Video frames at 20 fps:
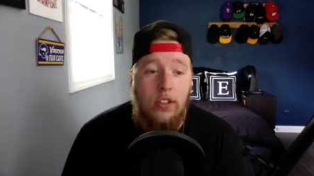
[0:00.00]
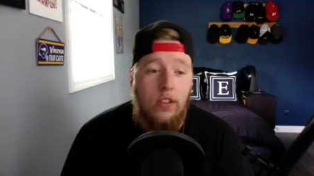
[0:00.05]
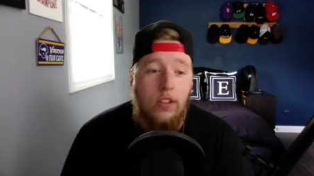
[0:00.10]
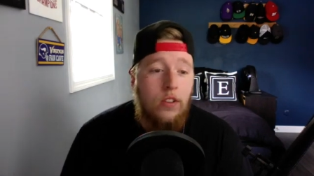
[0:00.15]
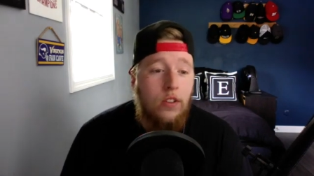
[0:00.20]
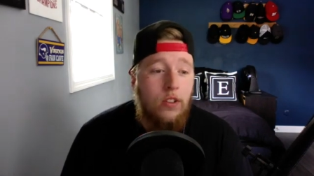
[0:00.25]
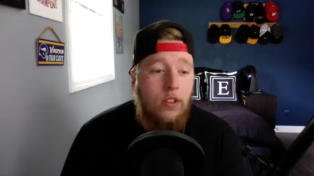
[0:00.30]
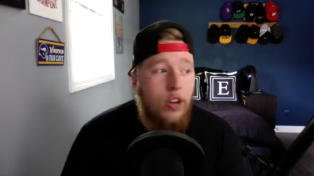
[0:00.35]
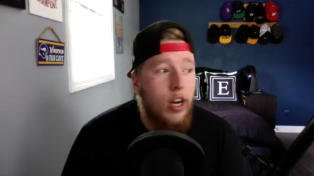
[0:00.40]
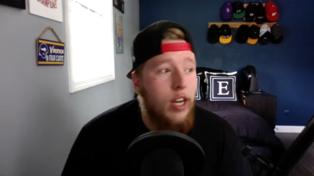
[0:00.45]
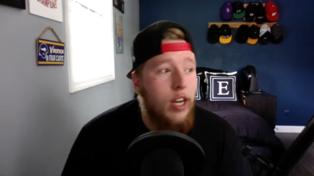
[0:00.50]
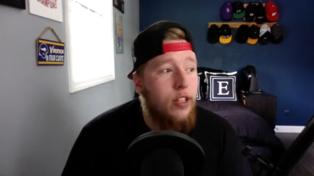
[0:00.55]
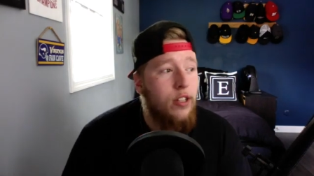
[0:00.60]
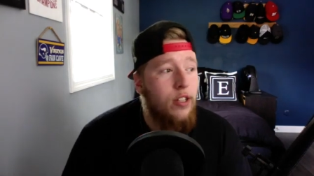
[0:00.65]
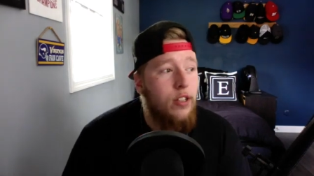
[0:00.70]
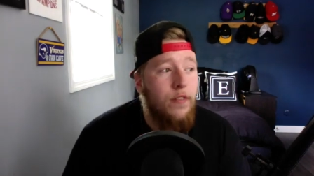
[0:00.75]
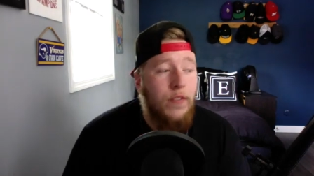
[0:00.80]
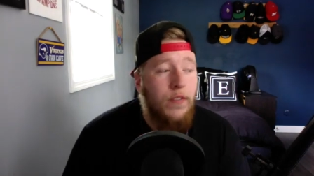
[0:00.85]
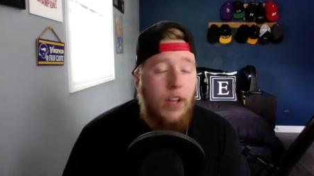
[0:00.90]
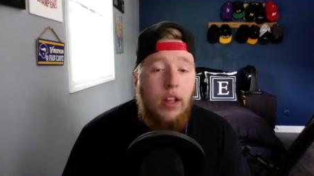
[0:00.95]
still trying to
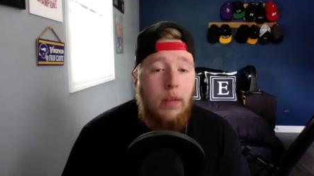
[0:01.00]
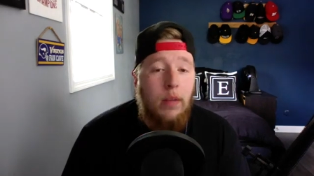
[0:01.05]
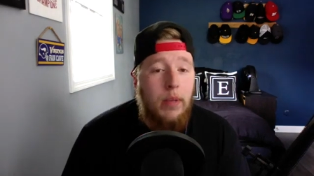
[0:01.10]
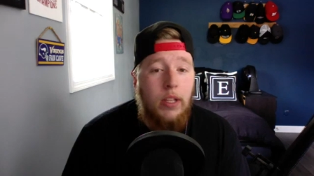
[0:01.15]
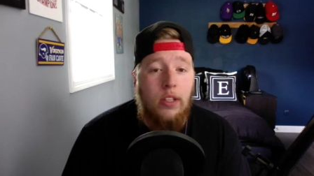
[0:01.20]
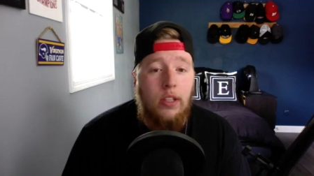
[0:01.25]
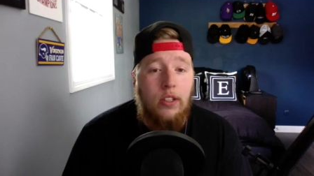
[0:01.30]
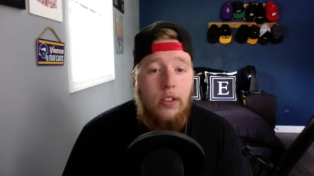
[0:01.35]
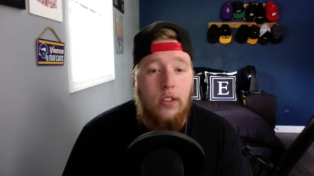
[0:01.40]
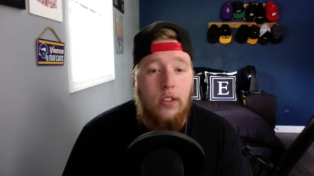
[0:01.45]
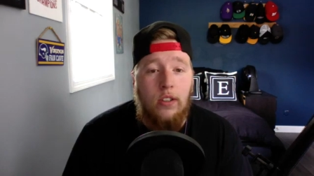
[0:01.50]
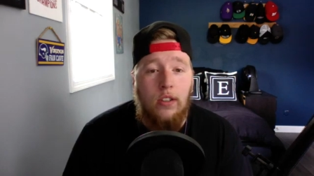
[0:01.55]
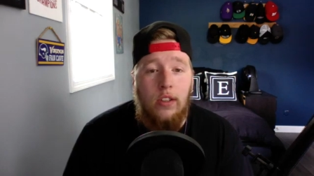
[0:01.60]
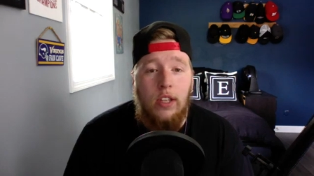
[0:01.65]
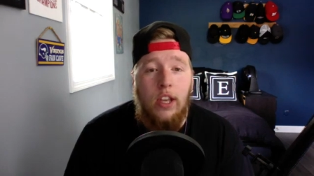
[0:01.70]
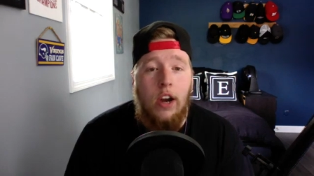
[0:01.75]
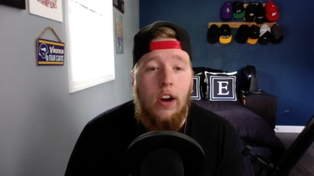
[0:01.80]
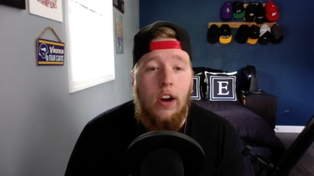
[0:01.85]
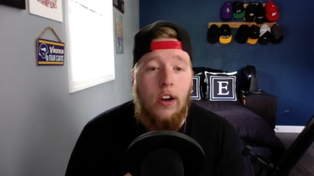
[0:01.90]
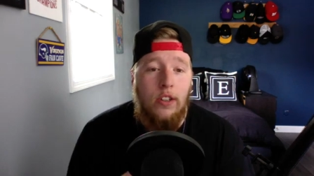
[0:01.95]
develop into
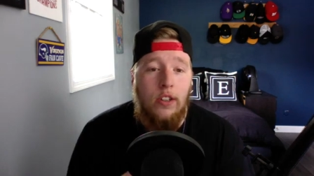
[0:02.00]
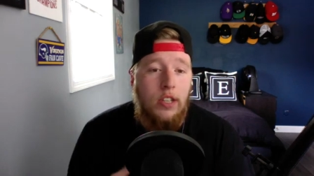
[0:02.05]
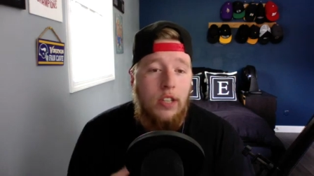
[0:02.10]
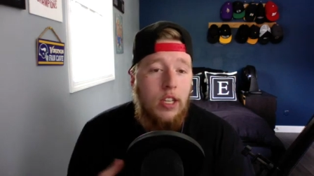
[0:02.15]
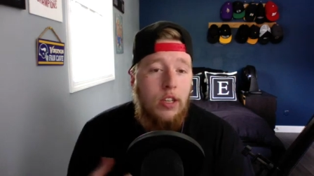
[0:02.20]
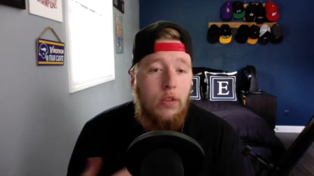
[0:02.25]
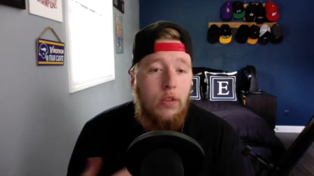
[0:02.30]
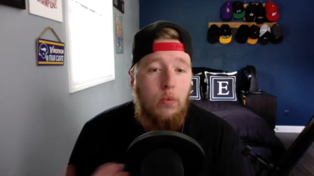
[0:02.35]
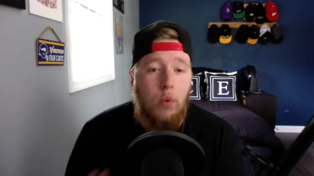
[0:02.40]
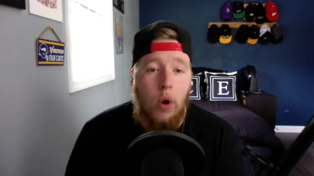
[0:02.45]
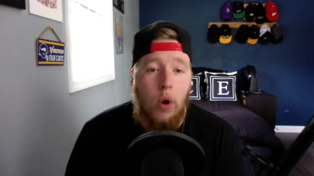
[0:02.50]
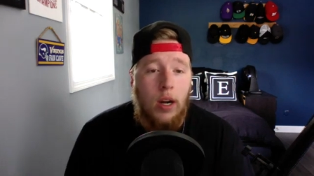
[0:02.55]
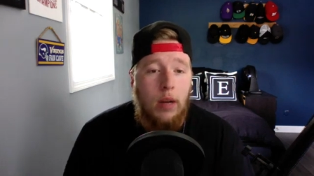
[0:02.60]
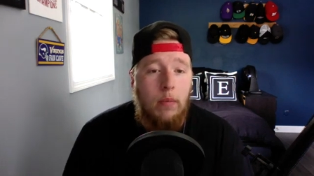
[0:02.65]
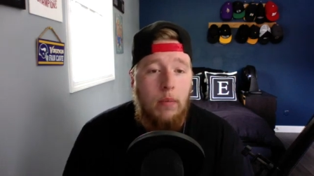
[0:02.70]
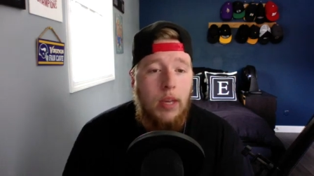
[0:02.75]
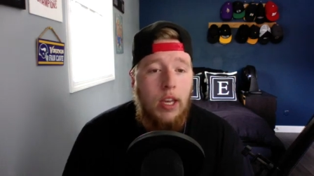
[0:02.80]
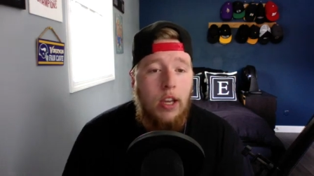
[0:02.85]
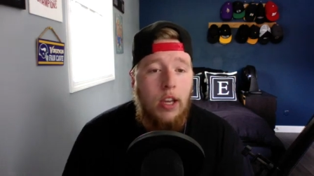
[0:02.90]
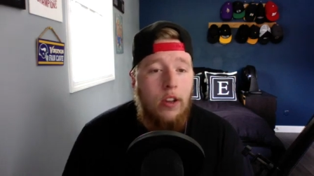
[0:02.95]
the artist that you want to
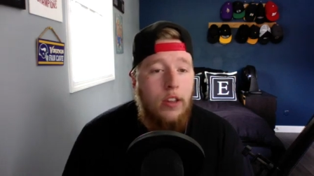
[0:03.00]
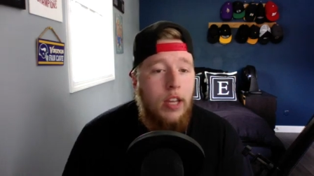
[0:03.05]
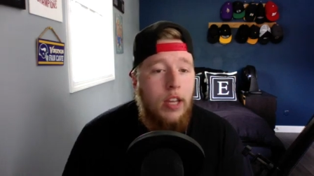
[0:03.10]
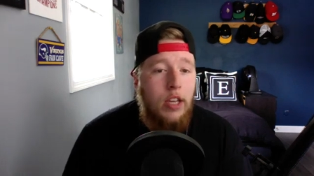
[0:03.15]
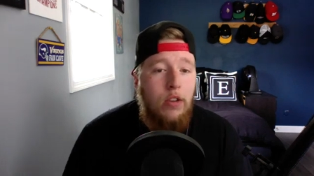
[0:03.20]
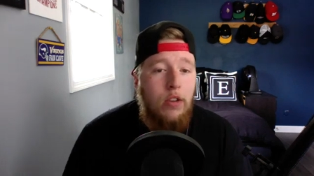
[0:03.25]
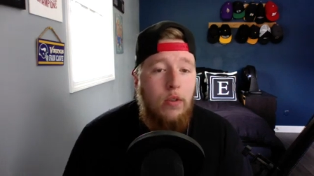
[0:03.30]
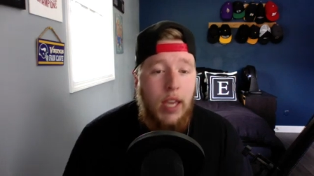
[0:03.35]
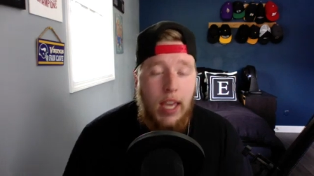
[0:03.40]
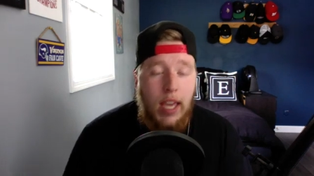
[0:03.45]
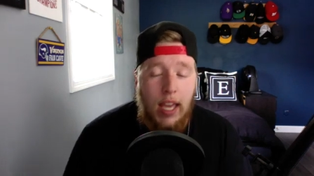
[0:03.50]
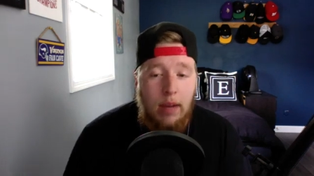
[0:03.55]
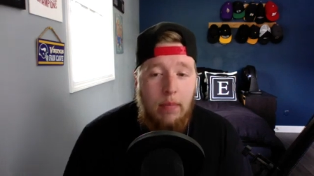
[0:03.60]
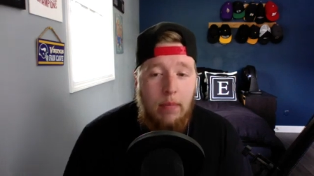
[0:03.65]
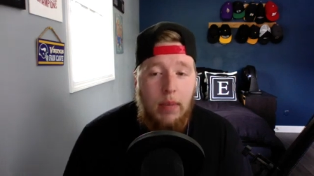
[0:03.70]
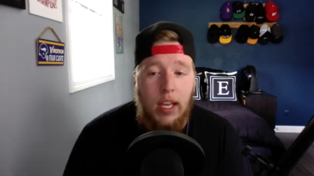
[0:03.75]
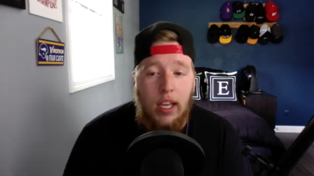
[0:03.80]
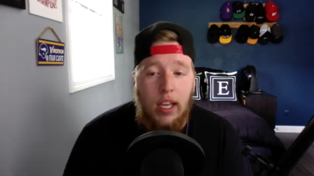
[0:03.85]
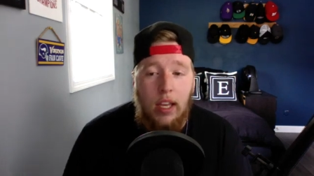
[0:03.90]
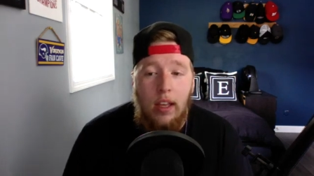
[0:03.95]
be or that you can
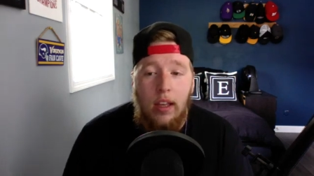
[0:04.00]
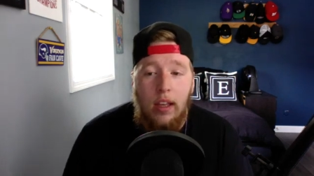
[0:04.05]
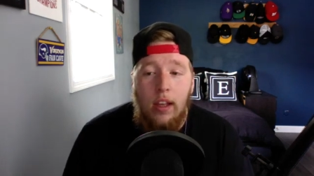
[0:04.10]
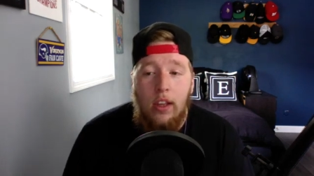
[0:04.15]
be.